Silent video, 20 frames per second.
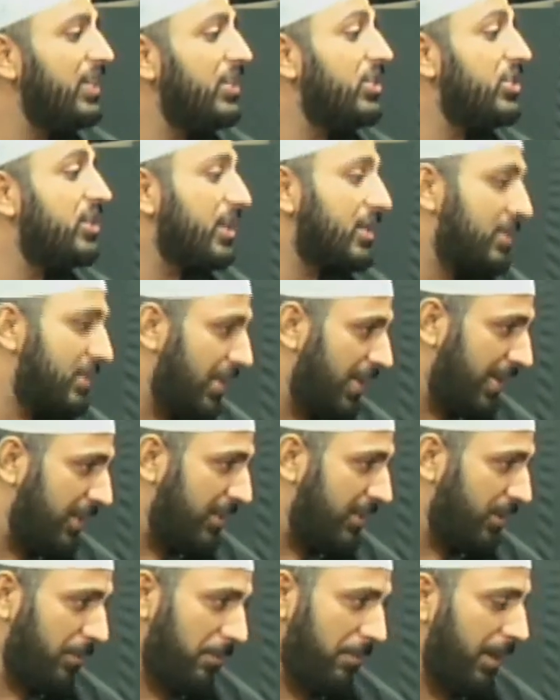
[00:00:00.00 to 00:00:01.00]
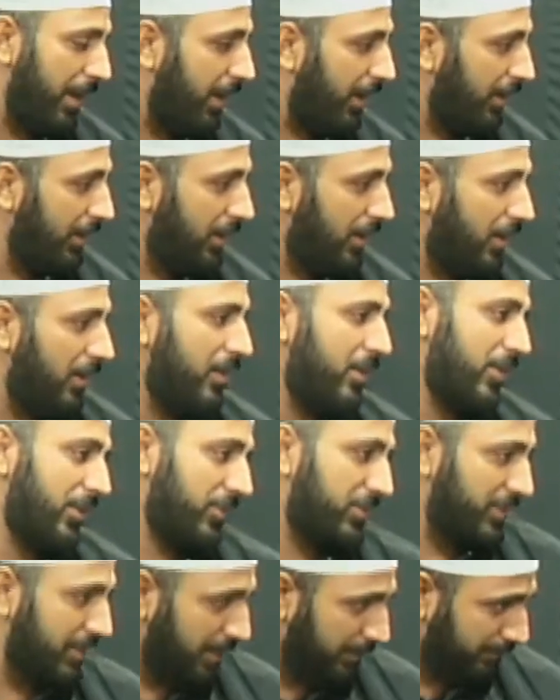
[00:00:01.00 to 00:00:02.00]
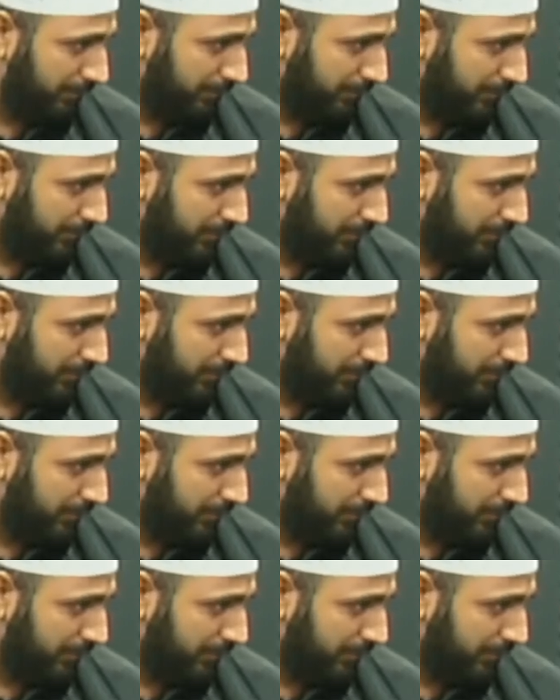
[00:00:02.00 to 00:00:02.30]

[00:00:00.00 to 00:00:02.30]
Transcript: Yazid. May Allah curse him.